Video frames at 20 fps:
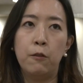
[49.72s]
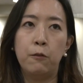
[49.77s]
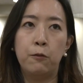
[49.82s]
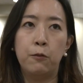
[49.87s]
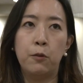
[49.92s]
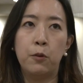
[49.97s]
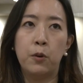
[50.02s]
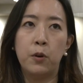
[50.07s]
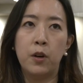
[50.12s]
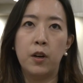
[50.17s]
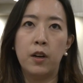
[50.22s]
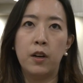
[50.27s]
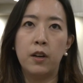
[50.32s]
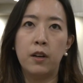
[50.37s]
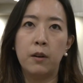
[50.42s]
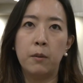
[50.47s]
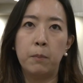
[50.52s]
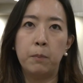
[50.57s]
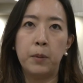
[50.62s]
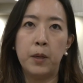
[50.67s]

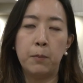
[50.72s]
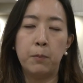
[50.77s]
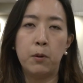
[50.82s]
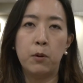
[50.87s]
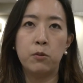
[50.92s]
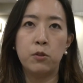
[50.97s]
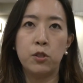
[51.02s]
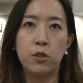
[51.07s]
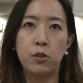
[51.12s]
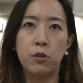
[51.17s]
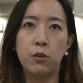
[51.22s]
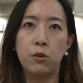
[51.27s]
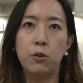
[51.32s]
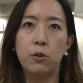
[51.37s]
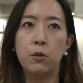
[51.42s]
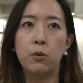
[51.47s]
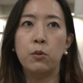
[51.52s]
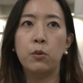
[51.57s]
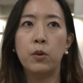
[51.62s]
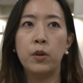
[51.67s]
for people
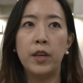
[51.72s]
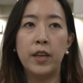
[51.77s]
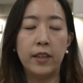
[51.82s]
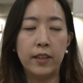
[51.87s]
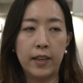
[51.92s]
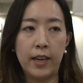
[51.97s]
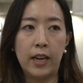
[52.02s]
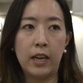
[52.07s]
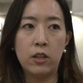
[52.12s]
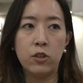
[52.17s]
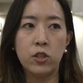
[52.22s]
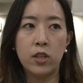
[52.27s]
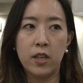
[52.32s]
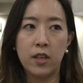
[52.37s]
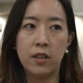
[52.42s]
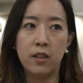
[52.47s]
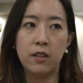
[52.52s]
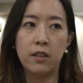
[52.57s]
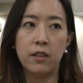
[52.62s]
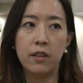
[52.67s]
to engage
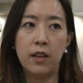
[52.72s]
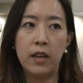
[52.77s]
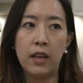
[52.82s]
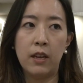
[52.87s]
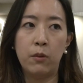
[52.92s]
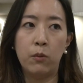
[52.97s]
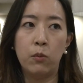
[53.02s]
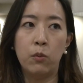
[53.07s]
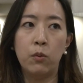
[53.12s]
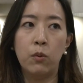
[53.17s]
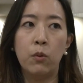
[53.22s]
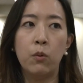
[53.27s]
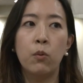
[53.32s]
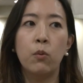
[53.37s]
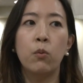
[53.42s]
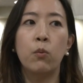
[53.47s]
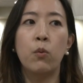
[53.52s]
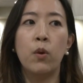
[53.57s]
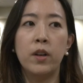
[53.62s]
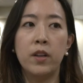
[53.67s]
in and
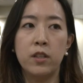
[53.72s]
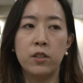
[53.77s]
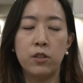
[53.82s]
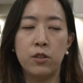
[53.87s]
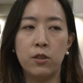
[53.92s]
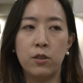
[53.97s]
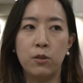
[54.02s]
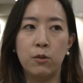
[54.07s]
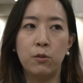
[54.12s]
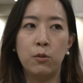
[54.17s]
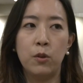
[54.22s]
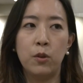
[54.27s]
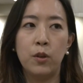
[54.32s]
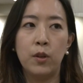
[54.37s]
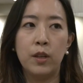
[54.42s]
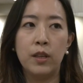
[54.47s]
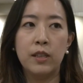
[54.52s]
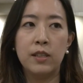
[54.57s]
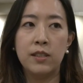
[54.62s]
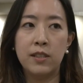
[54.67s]
wanted to
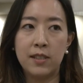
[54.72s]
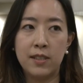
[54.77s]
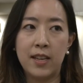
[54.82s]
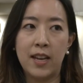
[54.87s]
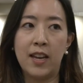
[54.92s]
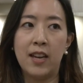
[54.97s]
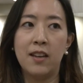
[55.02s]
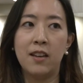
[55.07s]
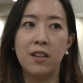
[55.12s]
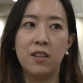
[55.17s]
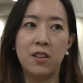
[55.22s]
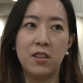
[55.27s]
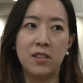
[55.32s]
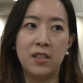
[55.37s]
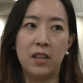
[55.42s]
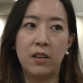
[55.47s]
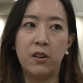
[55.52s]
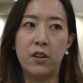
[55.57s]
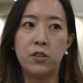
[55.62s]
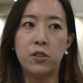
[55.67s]
stay in this
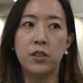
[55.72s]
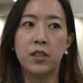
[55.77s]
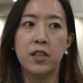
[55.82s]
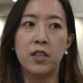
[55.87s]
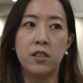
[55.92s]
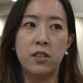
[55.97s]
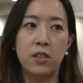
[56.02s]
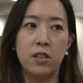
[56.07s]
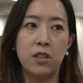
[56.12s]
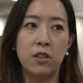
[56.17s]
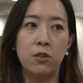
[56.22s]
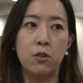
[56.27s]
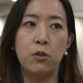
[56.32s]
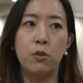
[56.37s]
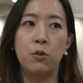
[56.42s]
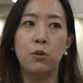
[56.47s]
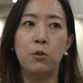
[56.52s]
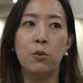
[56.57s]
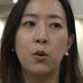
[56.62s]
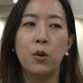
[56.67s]
area to
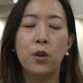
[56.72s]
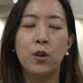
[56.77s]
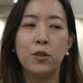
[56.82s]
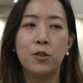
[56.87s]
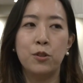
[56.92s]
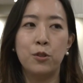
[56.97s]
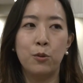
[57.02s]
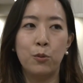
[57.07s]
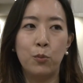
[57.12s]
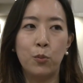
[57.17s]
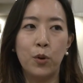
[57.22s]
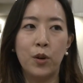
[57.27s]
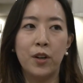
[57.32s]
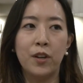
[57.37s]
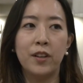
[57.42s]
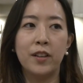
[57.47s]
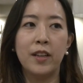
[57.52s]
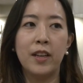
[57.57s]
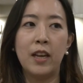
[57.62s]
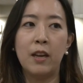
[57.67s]
continue to
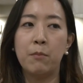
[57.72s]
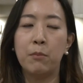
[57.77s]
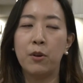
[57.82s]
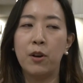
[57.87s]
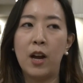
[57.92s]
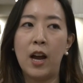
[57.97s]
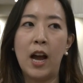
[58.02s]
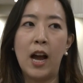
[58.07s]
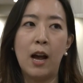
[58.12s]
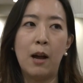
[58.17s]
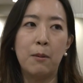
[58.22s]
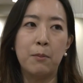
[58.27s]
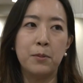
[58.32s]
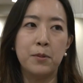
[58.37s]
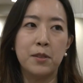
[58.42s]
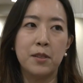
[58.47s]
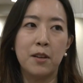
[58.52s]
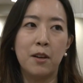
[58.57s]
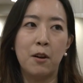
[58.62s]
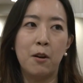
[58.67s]
work and
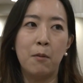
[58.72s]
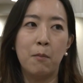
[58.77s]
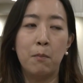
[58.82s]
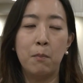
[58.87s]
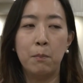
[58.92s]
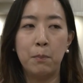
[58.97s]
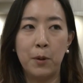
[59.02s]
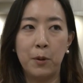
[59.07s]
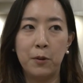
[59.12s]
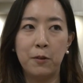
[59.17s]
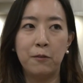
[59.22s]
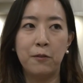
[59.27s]
perhaps build a